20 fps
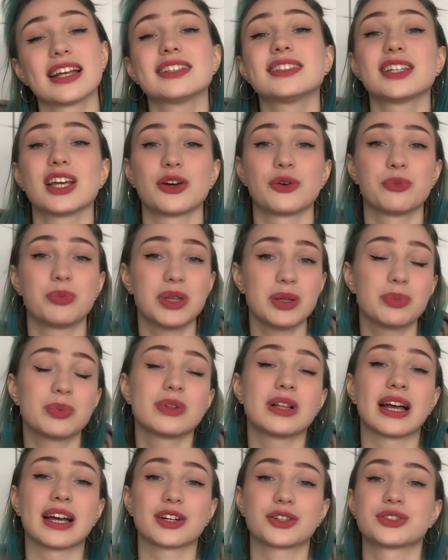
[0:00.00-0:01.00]
that's how
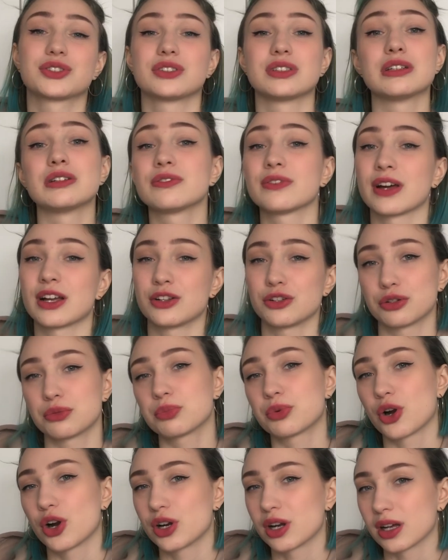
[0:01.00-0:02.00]
people actually find your
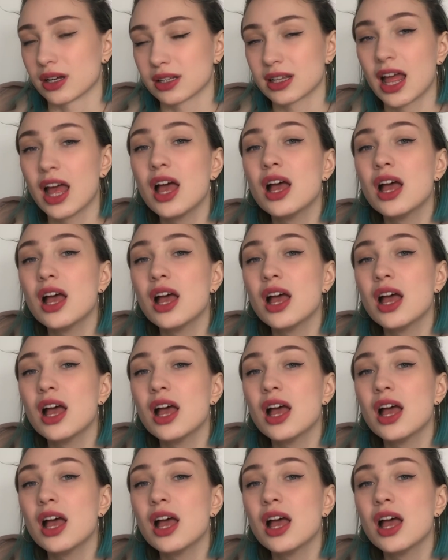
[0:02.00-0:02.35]
product.